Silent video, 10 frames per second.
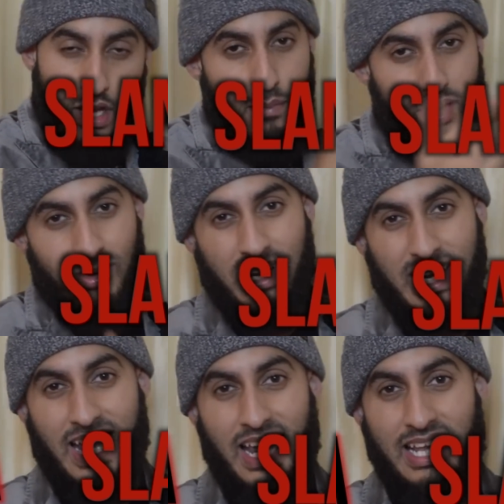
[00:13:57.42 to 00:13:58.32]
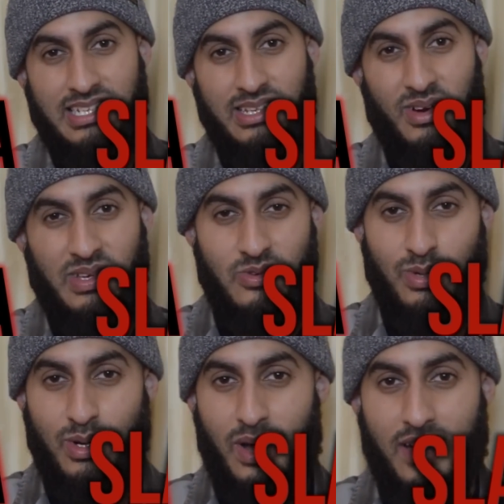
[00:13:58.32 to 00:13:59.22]
But you're not going to get lashed now, are you?
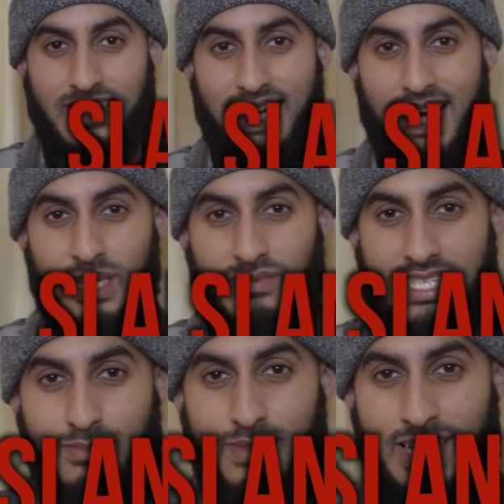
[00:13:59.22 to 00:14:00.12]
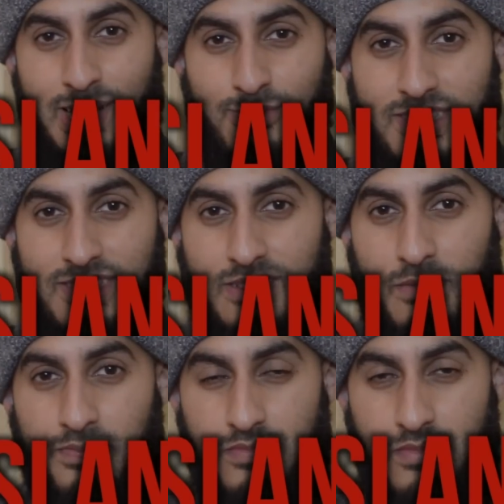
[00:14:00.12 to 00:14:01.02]
We don't have that kind of Islamic legal
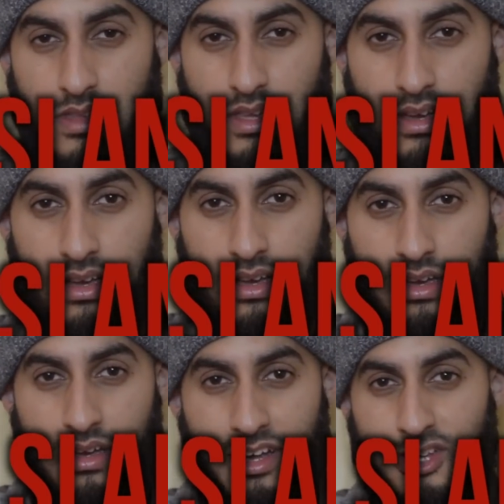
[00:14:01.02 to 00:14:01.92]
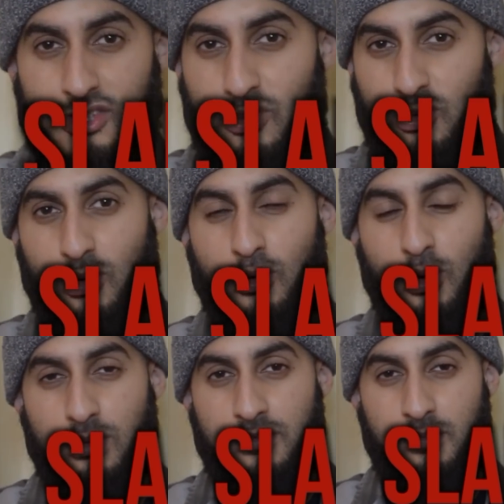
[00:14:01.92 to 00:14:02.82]
system. So you don't
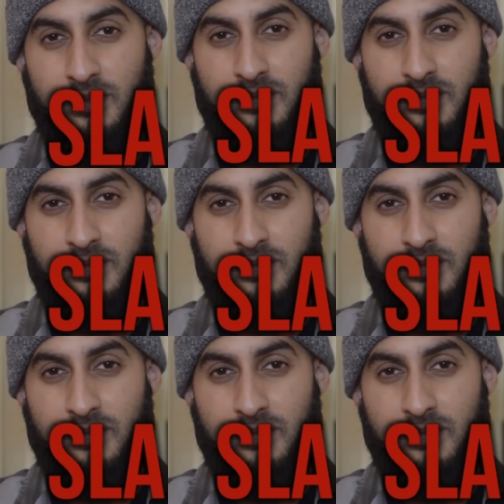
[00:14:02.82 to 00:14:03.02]
know if you've been